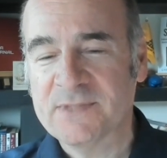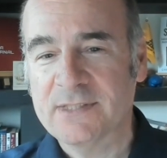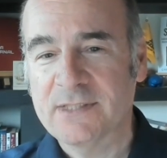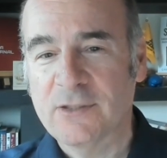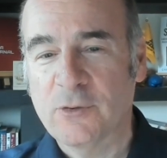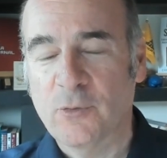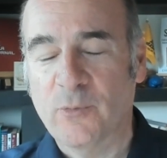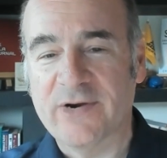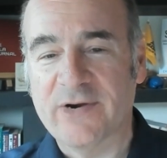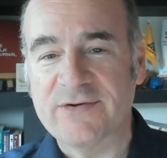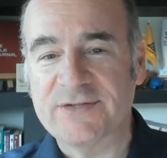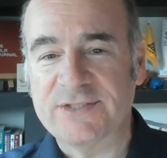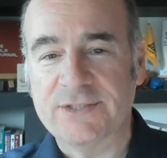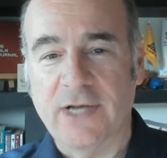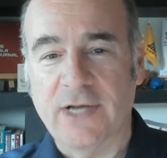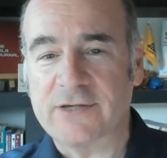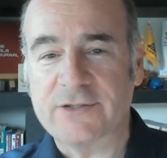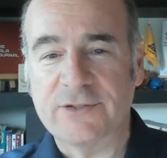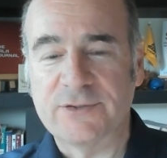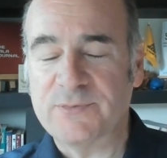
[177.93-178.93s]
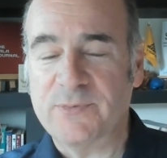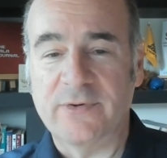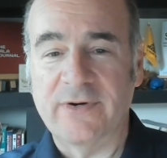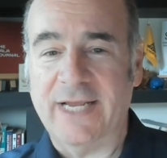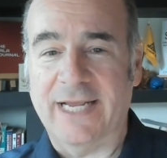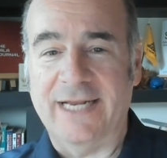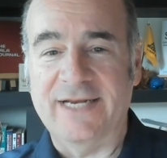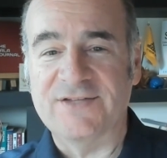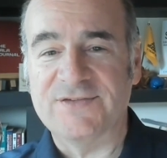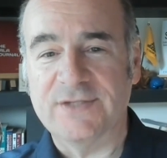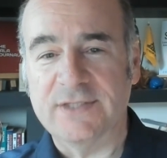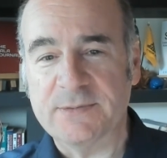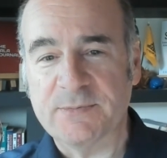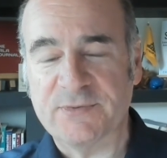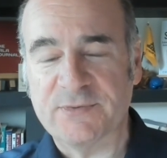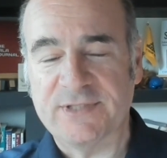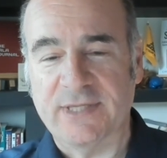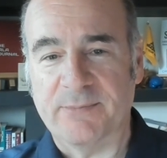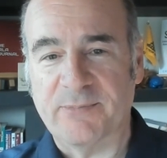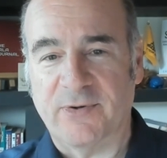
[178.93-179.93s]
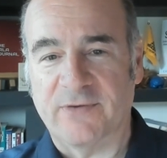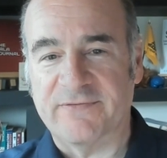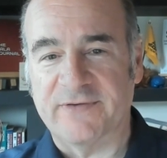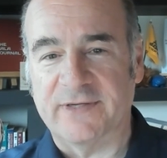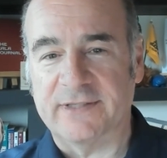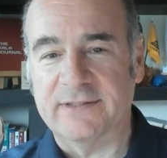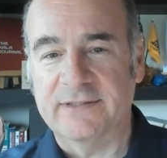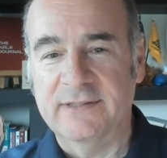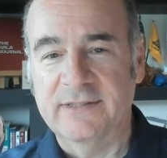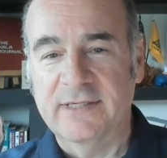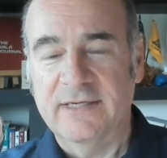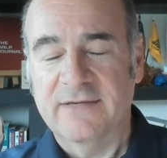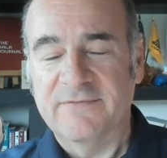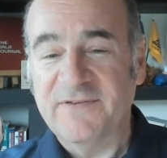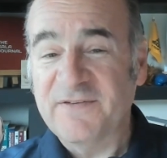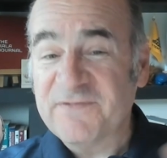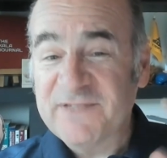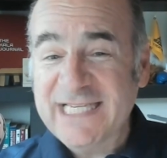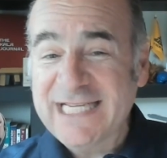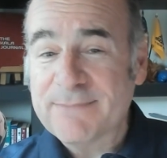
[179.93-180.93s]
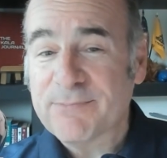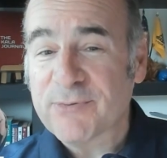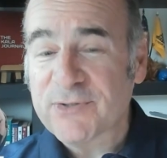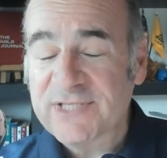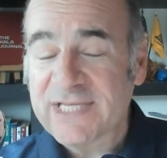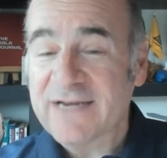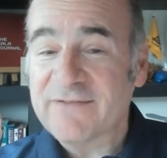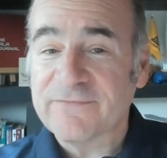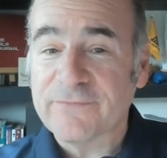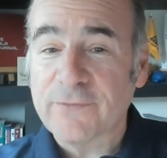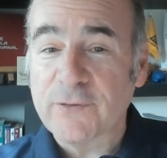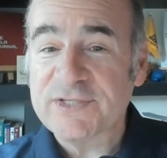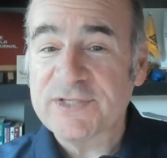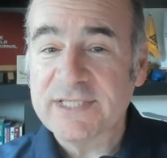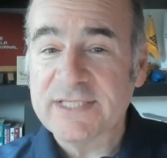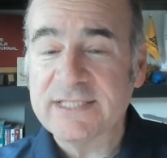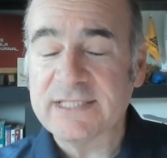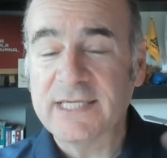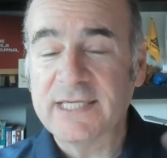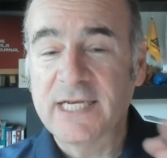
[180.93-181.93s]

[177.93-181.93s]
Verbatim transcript: whereas doctors were 86% perfect. 15% versus